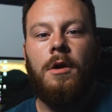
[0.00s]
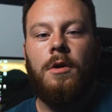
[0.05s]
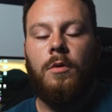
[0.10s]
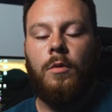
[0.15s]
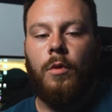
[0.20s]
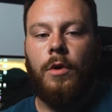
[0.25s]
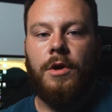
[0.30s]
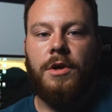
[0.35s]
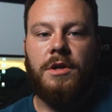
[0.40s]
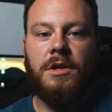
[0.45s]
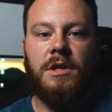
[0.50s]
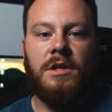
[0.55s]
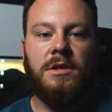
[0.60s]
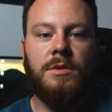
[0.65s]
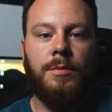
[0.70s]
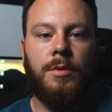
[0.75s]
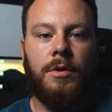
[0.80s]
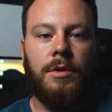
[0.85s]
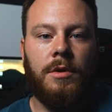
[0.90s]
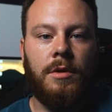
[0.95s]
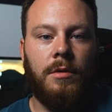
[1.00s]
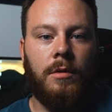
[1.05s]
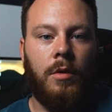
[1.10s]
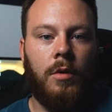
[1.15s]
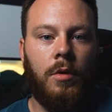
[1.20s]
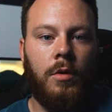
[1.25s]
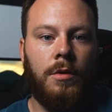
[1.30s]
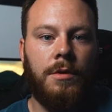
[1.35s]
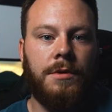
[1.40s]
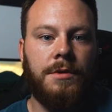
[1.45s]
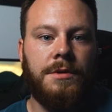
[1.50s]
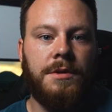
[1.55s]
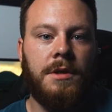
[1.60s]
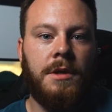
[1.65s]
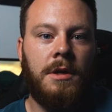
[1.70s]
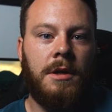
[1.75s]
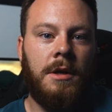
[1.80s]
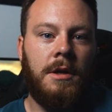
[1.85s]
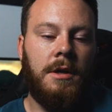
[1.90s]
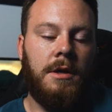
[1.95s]
where you need to put the holes,
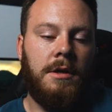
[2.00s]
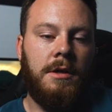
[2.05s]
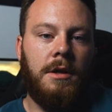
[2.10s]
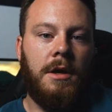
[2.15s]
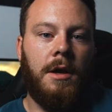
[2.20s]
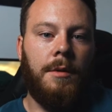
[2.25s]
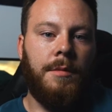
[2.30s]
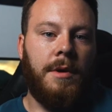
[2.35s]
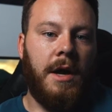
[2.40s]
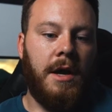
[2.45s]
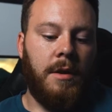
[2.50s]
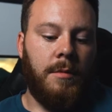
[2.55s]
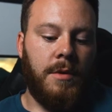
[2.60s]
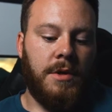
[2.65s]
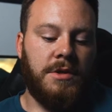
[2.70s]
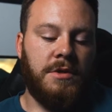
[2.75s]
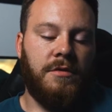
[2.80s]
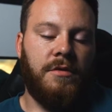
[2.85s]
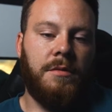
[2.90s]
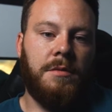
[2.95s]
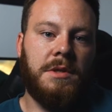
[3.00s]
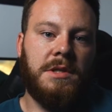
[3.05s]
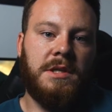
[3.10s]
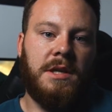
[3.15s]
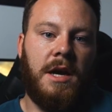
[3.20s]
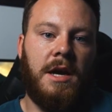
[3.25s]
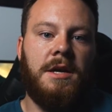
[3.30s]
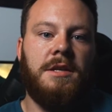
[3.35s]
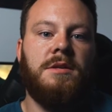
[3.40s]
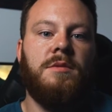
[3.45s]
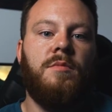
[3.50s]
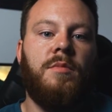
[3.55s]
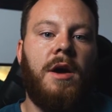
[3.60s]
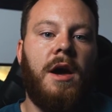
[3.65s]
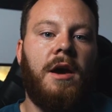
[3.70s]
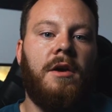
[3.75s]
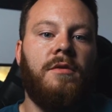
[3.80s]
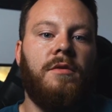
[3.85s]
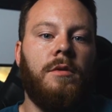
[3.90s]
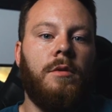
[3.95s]
how to measure from the sides and
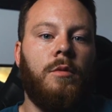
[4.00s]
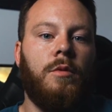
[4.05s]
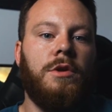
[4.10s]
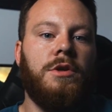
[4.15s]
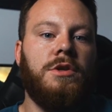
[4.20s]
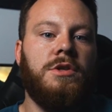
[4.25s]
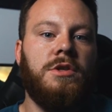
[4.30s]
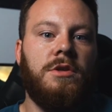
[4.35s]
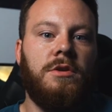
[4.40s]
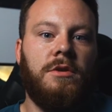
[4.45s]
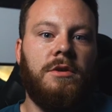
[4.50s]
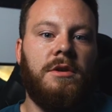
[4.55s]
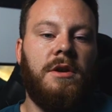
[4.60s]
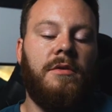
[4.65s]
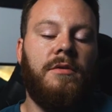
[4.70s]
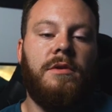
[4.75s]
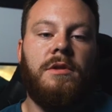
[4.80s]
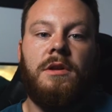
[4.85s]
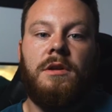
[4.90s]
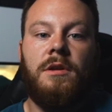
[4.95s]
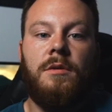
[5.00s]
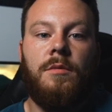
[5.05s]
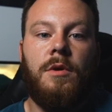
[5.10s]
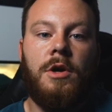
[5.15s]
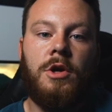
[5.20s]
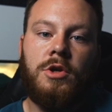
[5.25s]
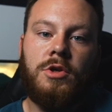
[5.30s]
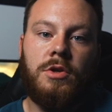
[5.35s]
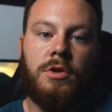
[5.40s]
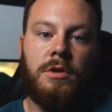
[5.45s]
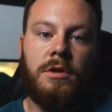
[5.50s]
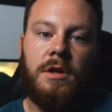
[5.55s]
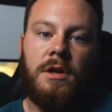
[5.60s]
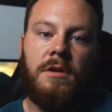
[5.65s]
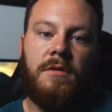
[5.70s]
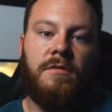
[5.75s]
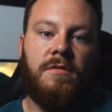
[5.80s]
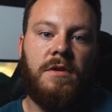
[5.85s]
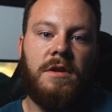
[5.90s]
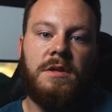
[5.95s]
back from the windshield and everything to make sure that
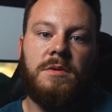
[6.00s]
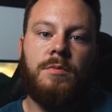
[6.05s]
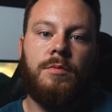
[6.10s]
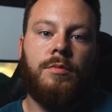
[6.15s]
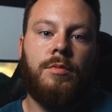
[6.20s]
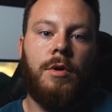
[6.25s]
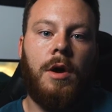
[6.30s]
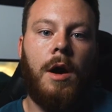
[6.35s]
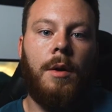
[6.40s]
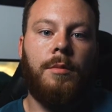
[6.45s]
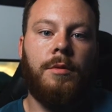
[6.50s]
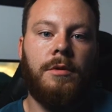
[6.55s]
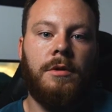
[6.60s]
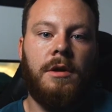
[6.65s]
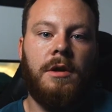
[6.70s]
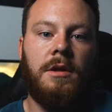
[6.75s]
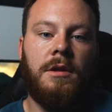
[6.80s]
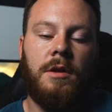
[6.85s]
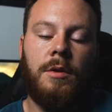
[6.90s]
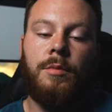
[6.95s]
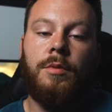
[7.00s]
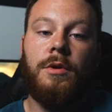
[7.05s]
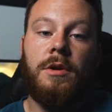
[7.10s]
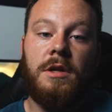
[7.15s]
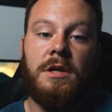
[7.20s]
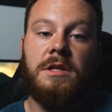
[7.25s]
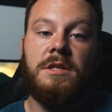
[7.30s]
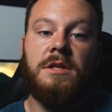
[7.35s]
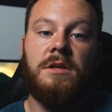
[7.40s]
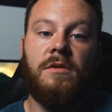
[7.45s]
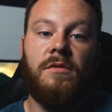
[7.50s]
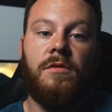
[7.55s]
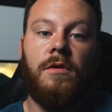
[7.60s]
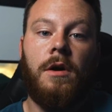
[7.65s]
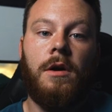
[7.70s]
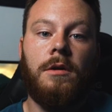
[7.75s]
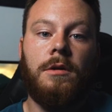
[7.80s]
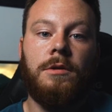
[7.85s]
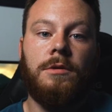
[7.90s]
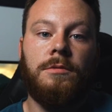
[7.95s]
it fits properly, and they're pretty easy to
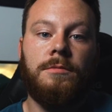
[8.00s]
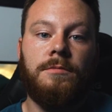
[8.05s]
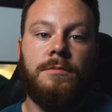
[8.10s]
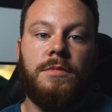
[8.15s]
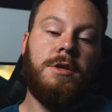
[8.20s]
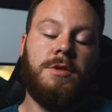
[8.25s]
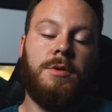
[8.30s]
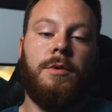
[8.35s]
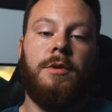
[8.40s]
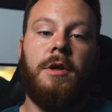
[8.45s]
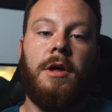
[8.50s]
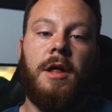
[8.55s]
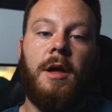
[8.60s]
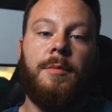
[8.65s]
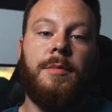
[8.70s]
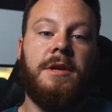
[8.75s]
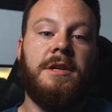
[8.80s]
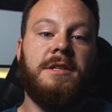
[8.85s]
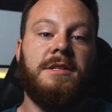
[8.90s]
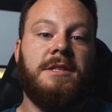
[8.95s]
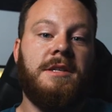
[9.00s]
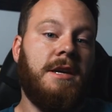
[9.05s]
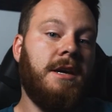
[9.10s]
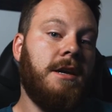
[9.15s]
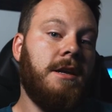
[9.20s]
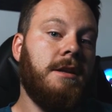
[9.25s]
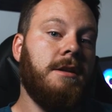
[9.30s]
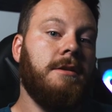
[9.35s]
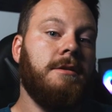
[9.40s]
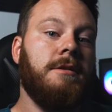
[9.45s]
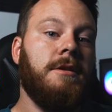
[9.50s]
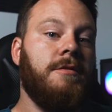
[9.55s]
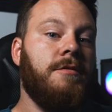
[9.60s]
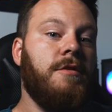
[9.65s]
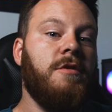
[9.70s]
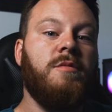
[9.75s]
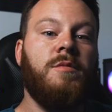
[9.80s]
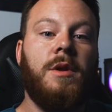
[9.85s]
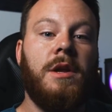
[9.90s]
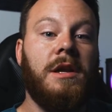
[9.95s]
follow. So with all that being said, if
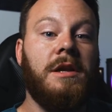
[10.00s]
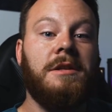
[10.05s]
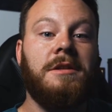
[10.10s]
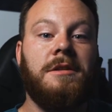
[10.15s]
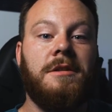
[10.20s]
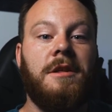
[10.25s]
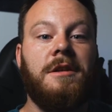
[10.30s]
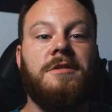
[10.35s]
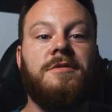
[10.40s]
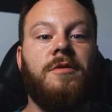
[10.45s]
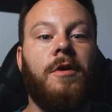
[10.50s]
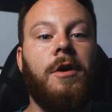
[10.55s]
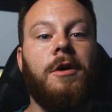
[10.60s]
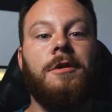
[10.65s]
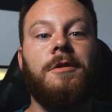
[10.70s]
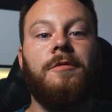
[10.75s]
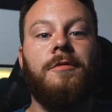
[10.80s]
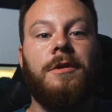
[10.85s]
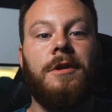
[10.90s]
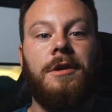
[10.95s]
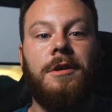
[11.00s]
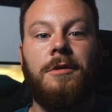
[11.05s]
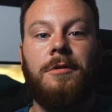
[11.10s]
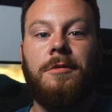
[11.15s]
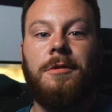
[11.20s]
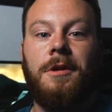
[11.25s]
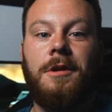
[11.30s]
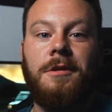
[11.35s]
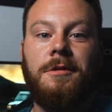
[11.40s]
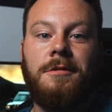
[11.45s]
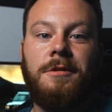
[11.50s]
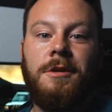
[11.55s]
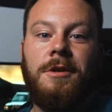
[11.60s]
you've made it to this far in the video, then